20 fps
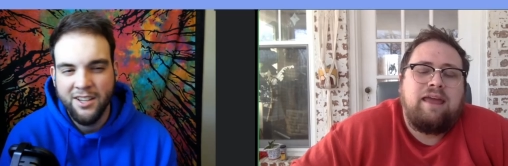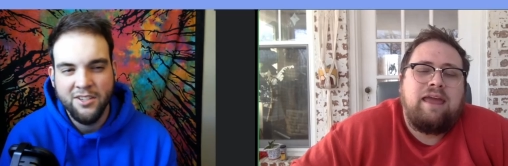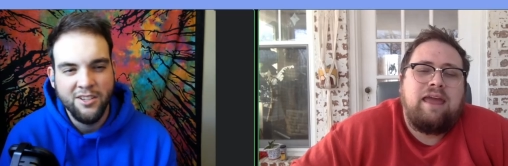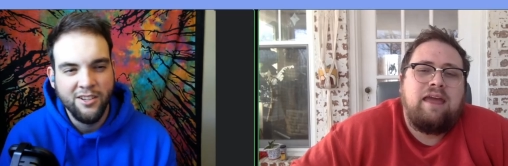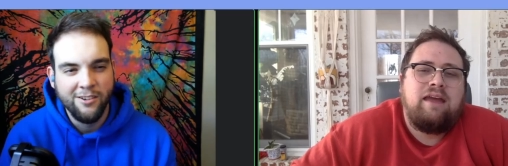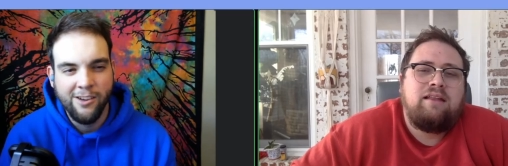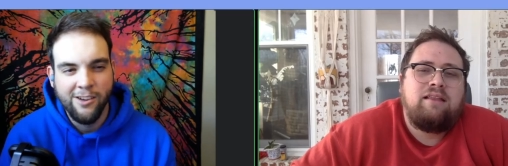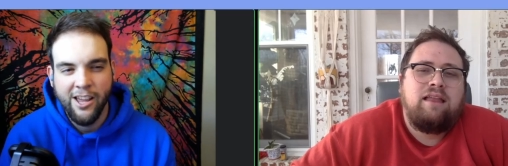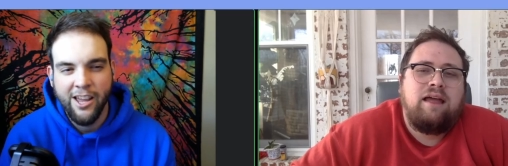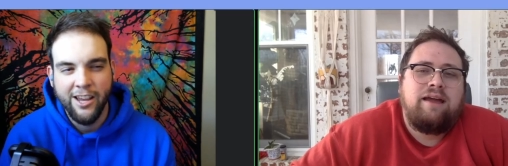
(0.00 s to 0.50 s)
Speaker 1: I
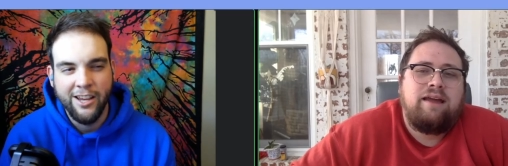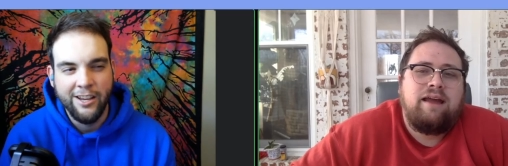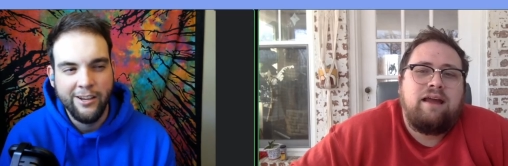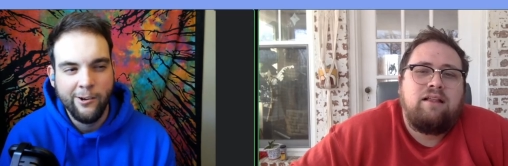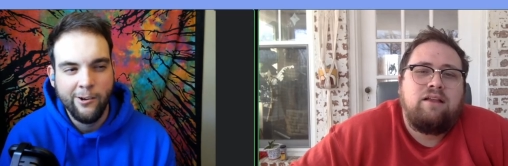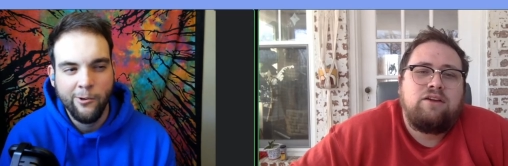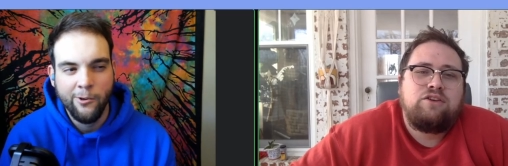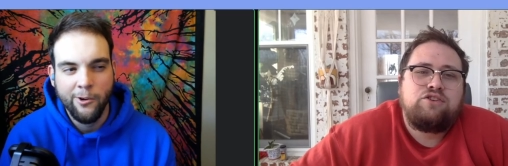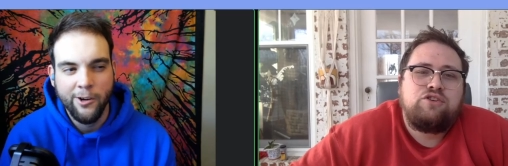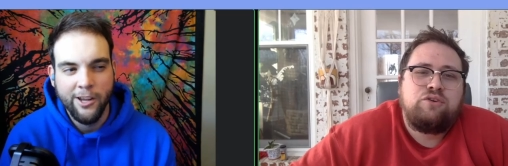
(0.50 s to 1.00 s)
can't like
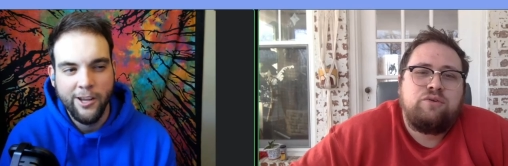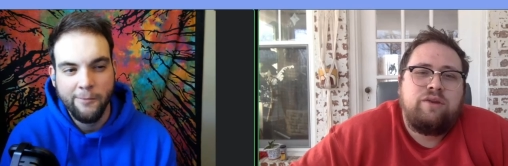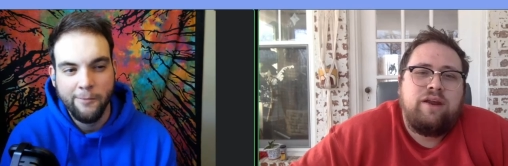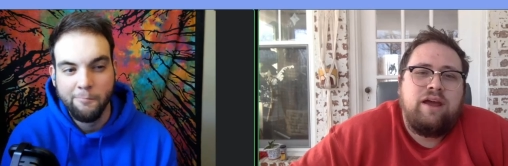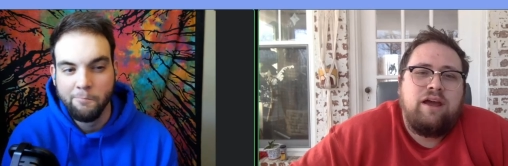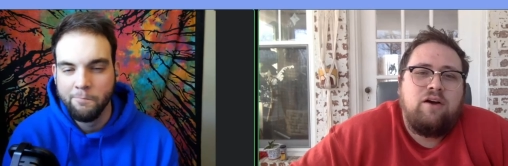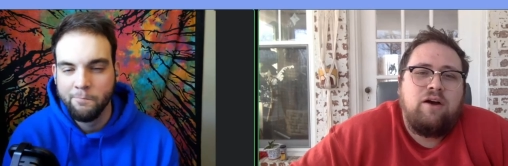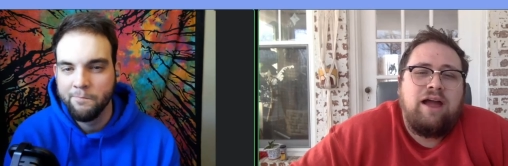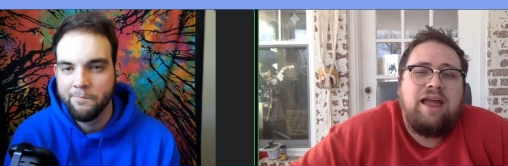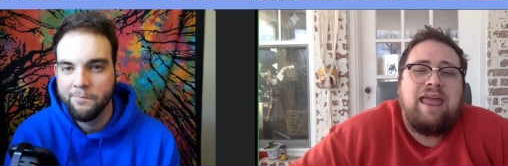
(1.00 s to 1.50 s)
Notre LSU Dame.
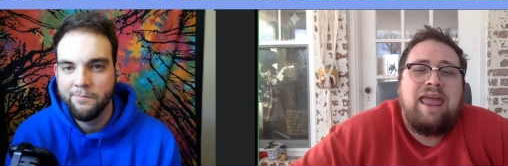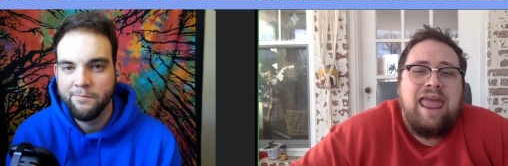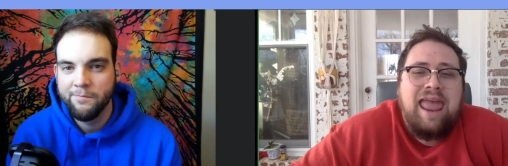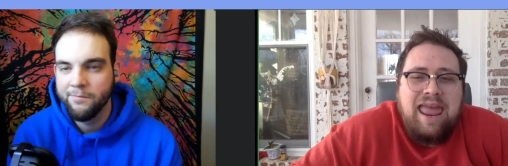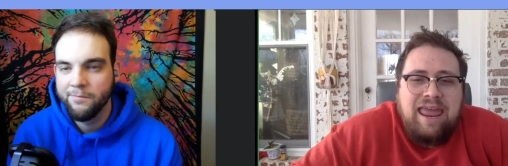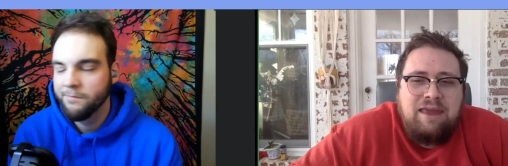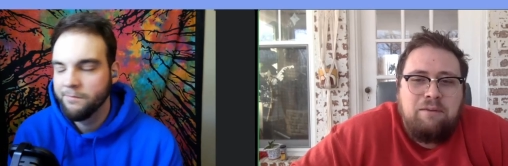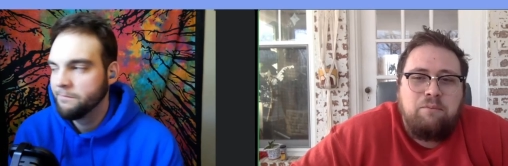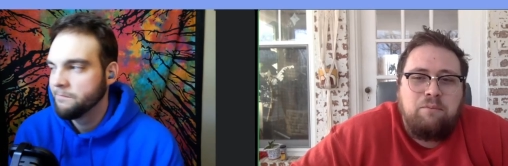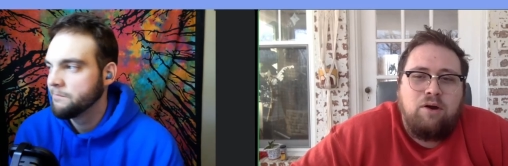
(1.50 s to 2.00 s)
now. I
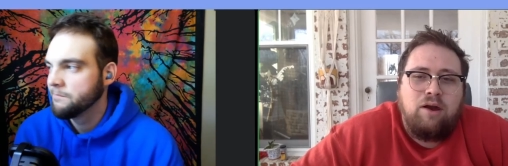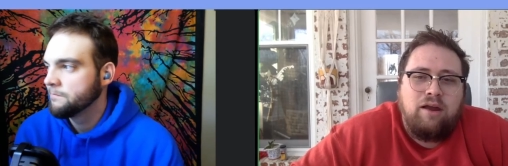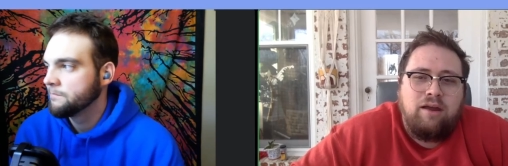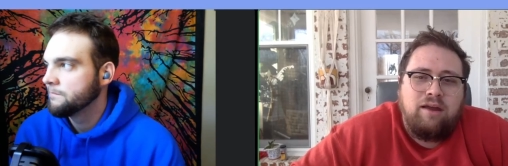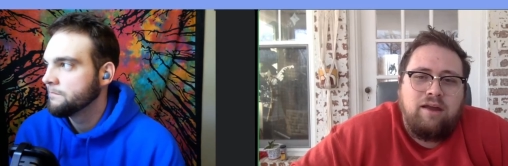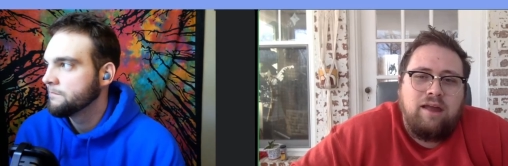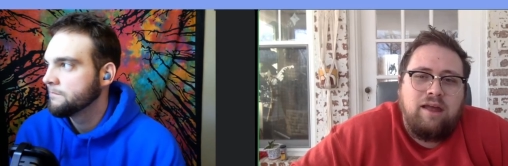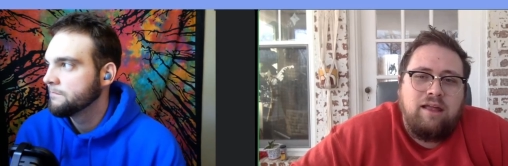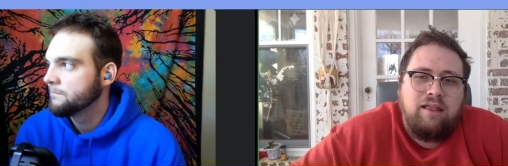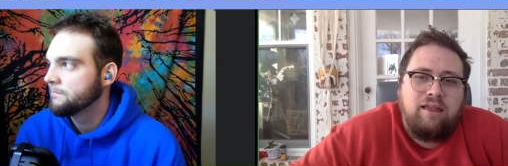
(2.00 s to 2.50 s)
hate
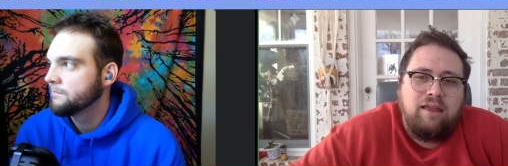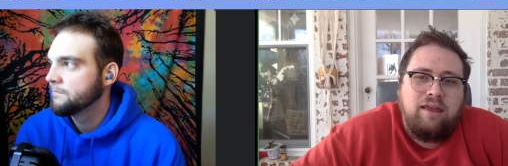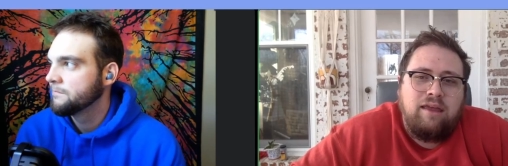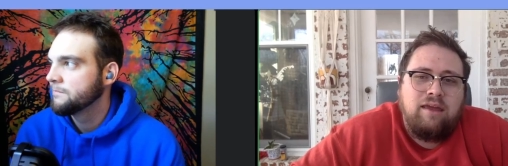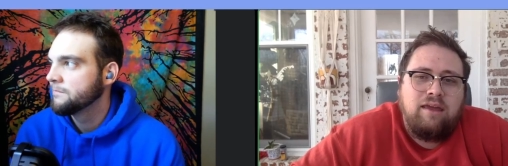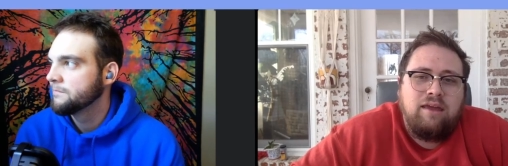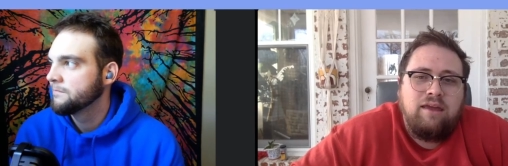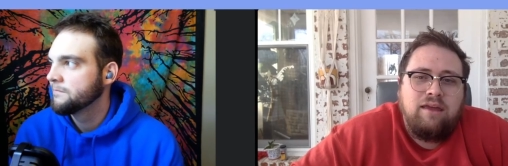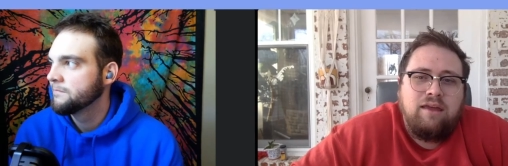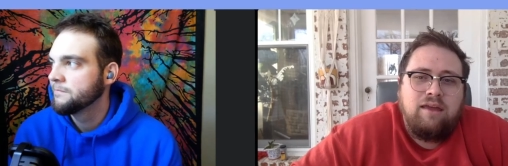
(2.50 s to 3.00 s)
Brian Kelly
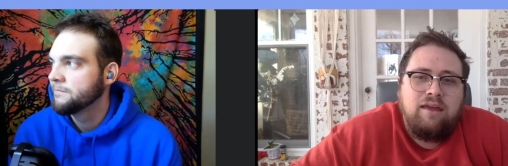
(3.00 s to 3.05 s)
